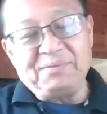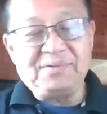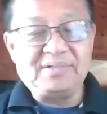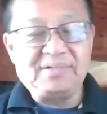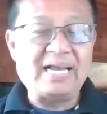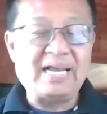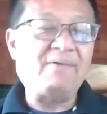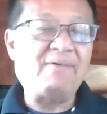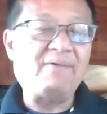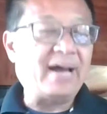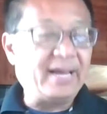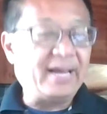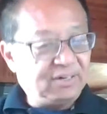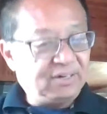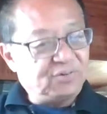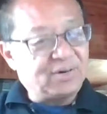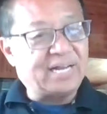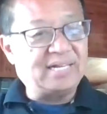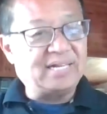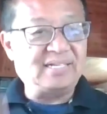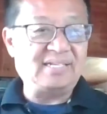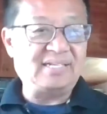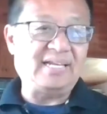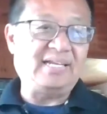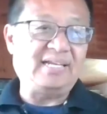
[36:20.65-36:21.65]
how I
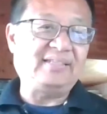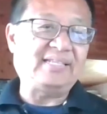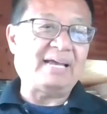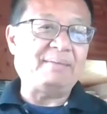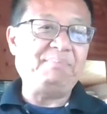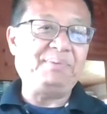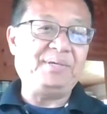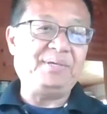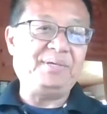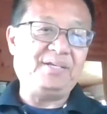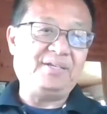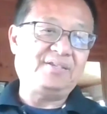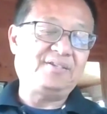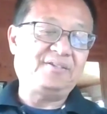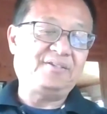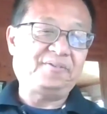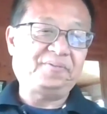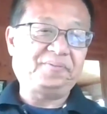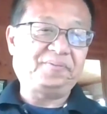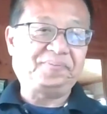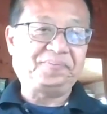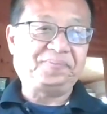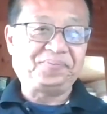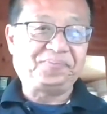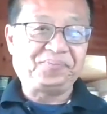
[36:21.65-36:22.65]
translate that
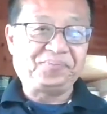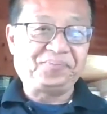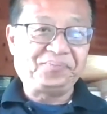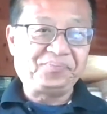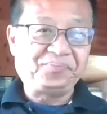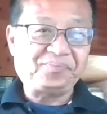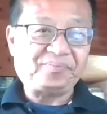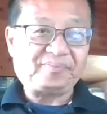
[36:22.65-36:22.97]
piece.